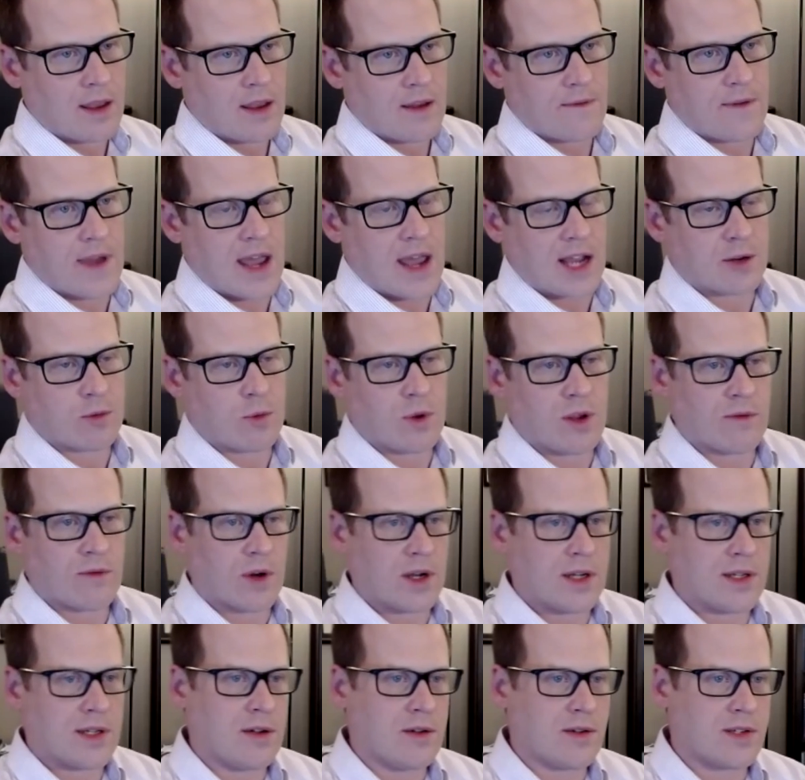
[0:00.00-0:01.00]
In fact, we've
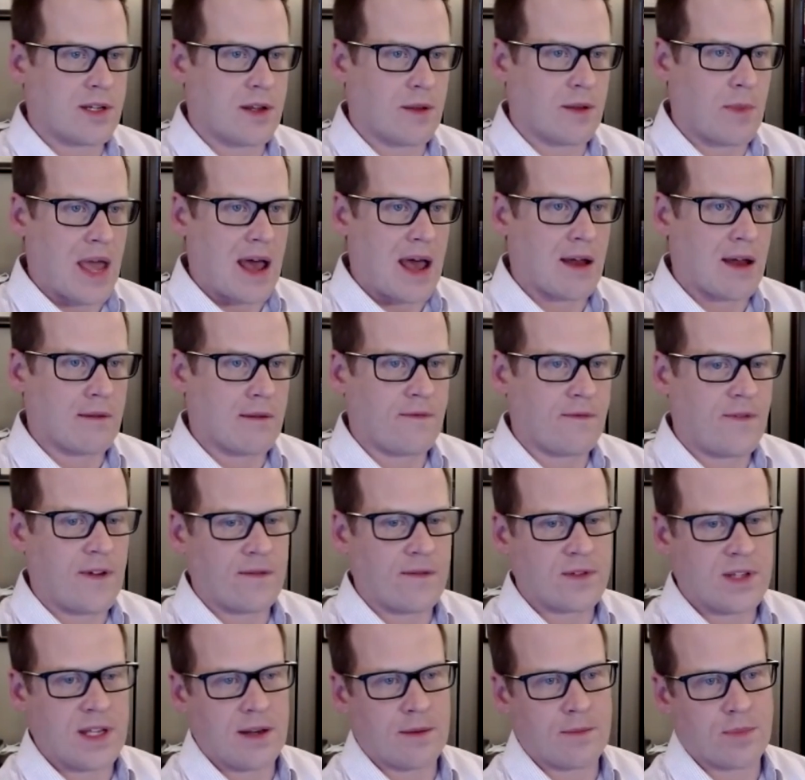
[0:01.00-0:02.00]
reduced about
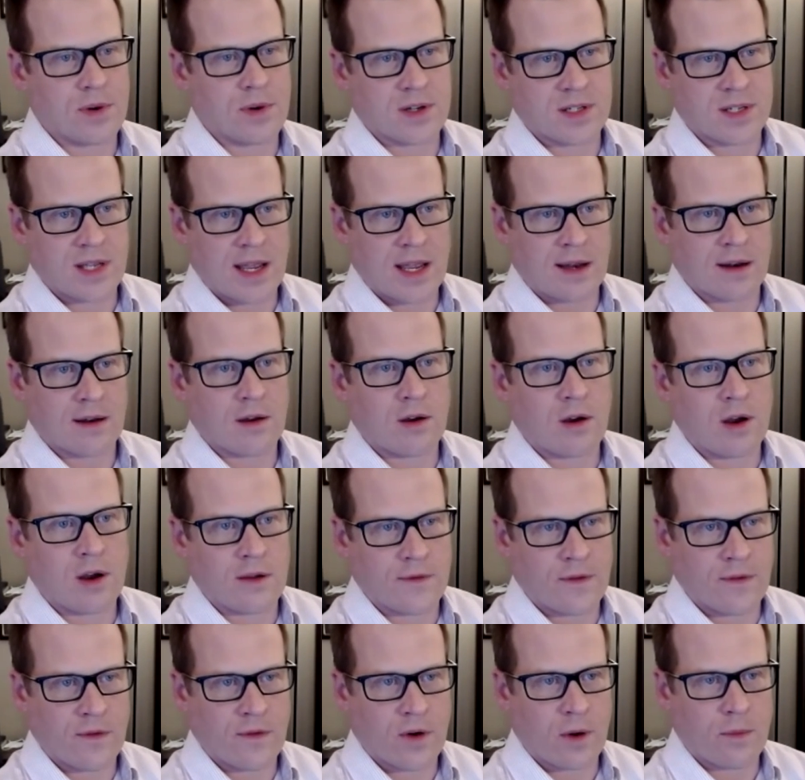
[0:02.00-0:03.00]
15%
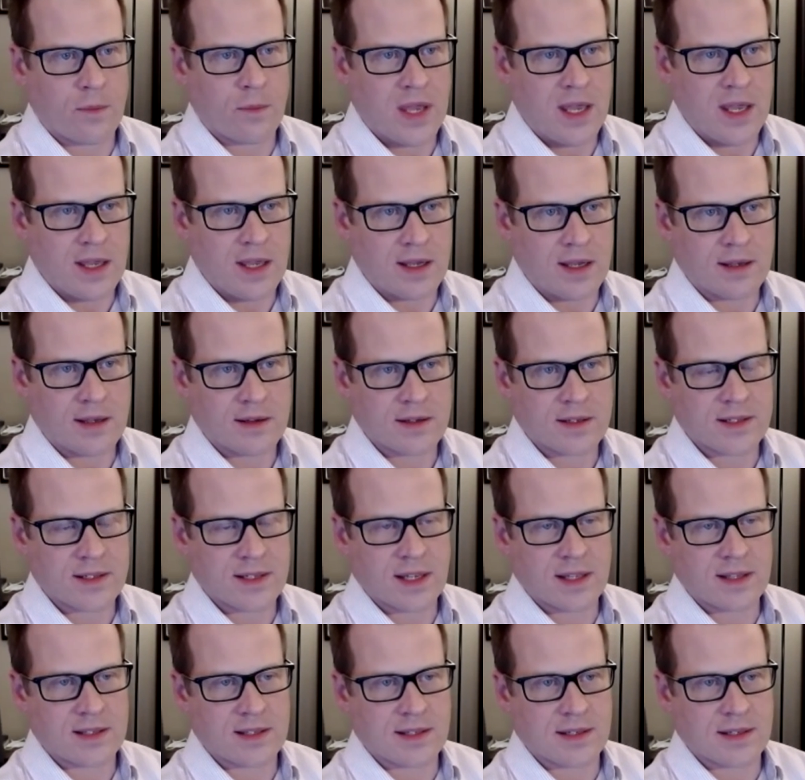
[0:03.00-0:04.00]
off of our peak
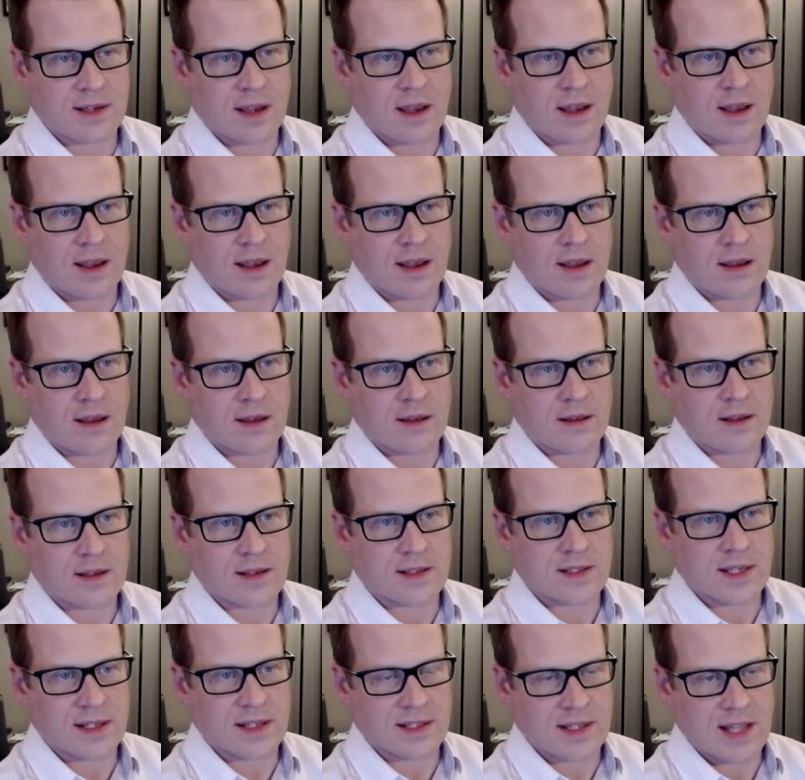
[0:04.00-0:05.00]
since
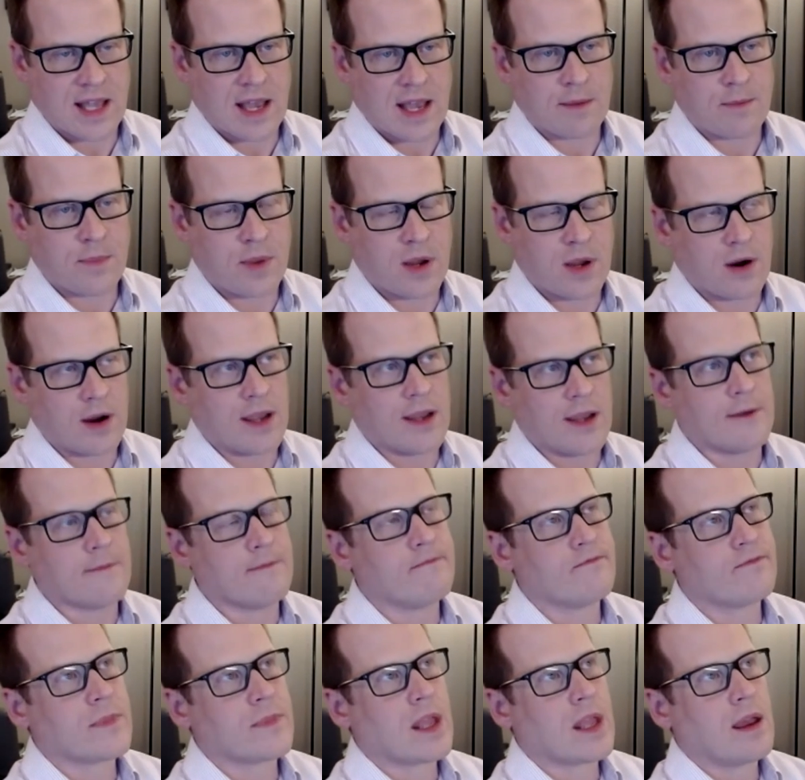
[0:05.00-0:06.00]
that period.
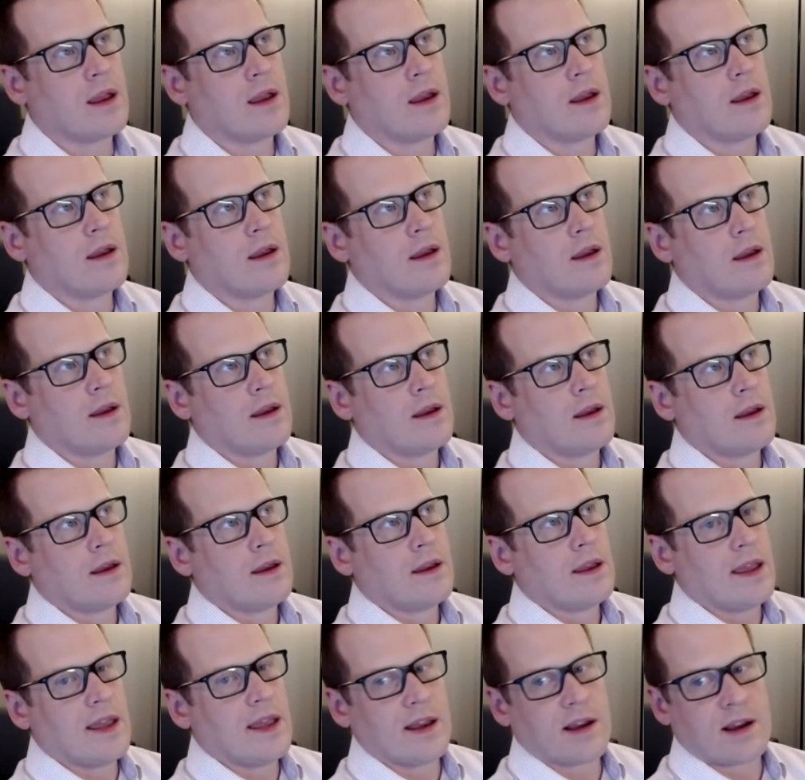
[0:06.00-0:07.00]

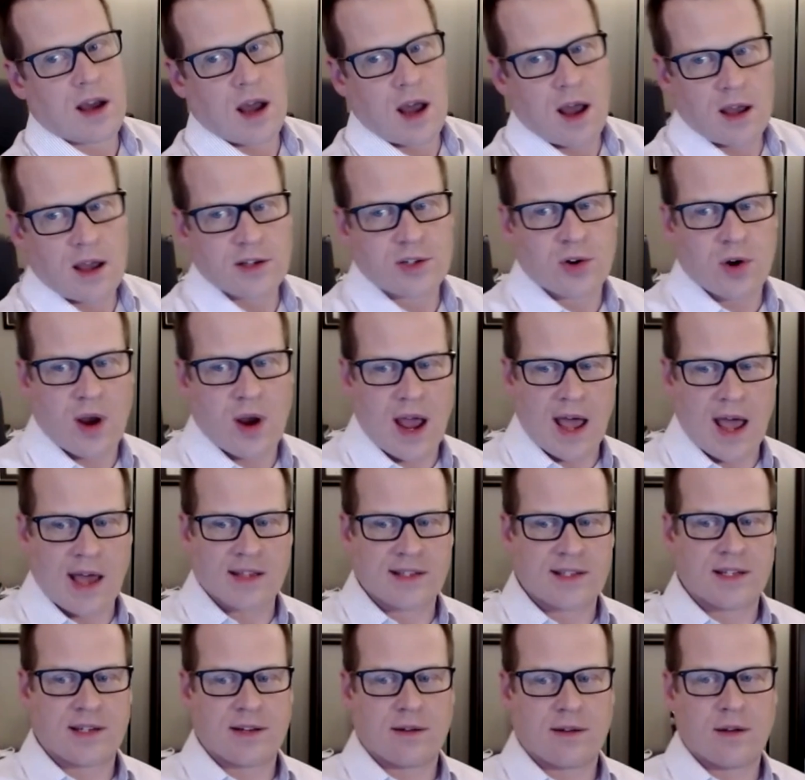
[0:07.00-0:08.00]
In
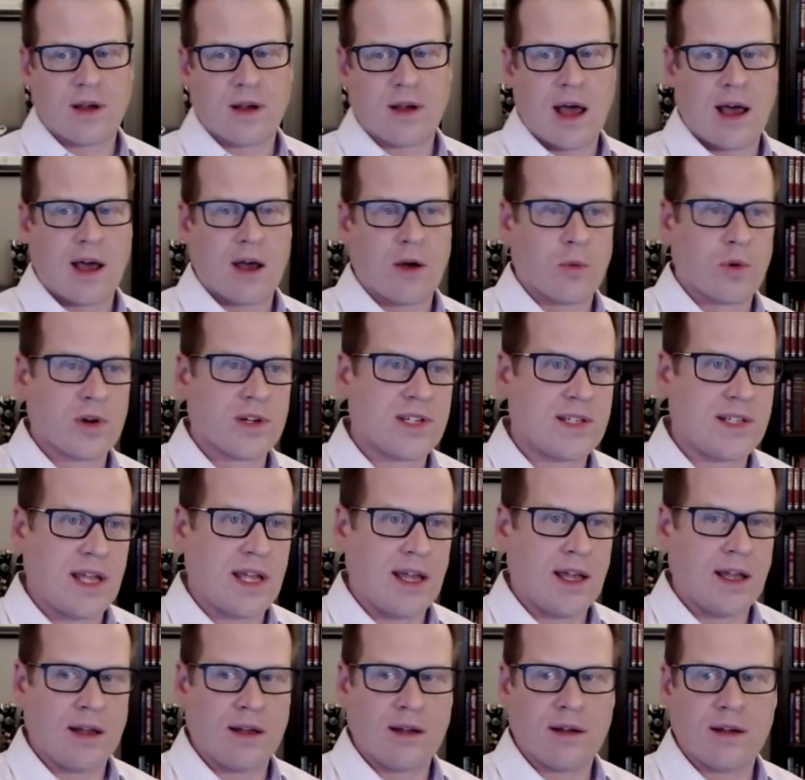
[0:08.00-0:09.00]
contrast, we're
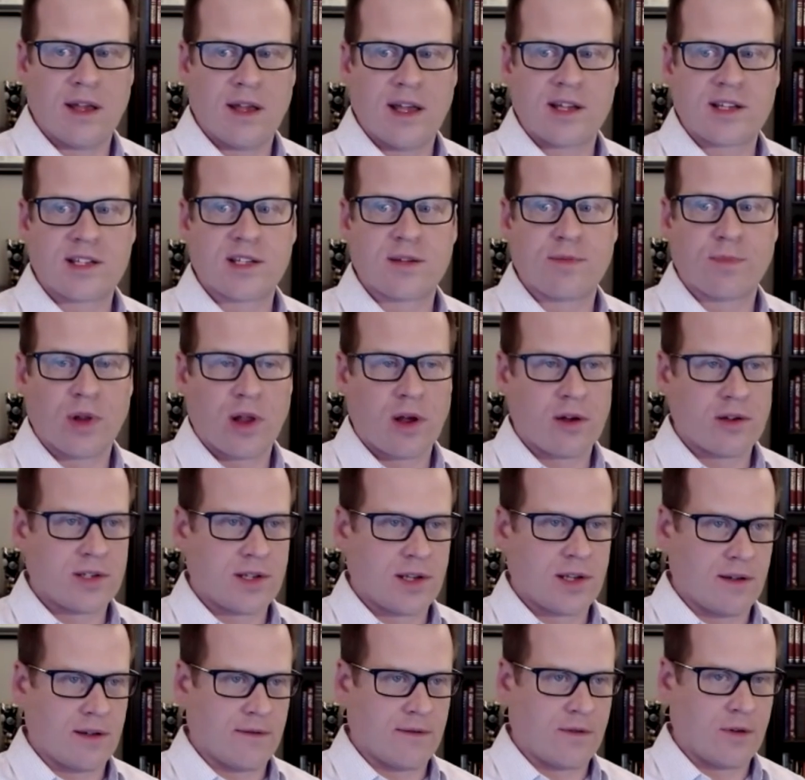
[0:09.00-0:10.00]
seeing
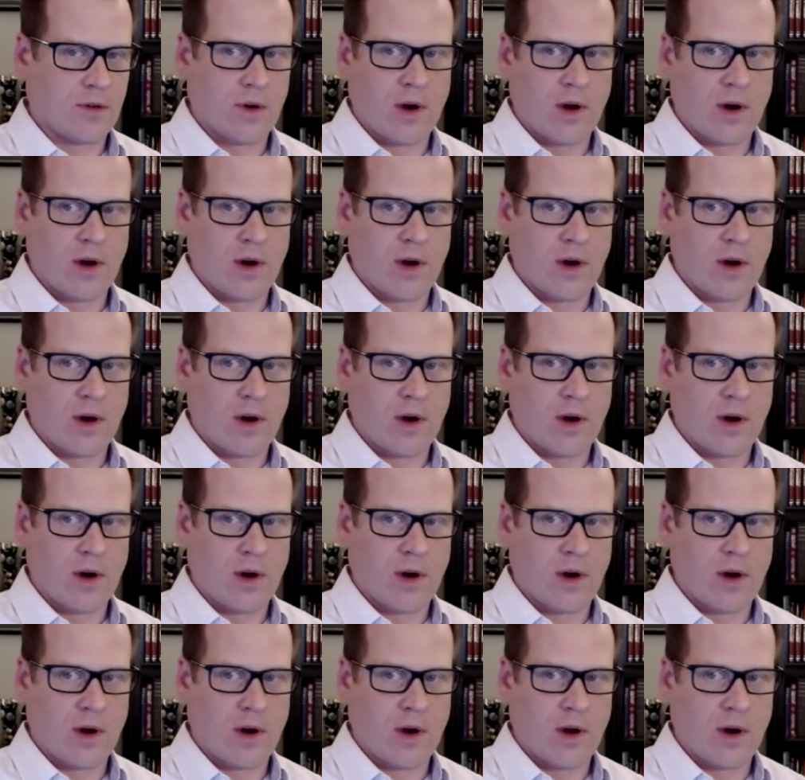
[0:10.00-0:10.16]
explosive